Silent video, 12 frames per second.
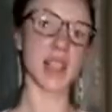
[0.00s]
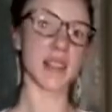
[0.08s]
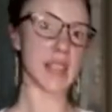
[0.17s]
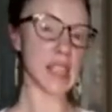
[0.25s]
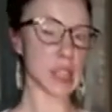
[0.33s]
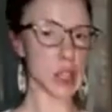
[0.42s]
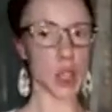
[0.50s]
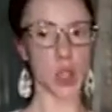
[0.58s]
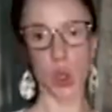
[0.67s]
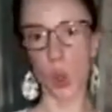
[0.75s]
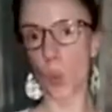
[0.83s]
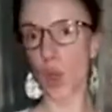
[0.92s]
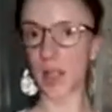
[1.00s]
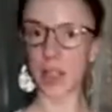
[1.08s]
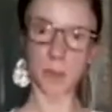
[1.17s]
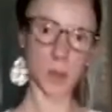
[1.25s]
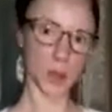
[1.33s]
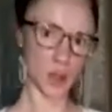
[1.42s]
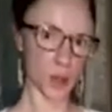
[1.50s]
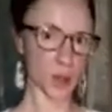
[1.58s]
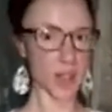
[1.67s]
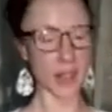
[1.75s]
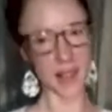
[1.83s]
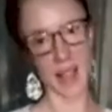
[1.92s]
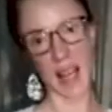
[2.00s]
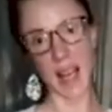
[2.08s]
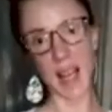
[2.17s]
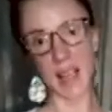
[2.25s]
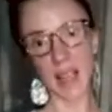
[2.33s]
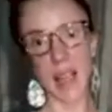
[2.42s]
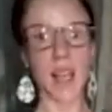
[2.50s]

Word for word: It is the internal work that produces that.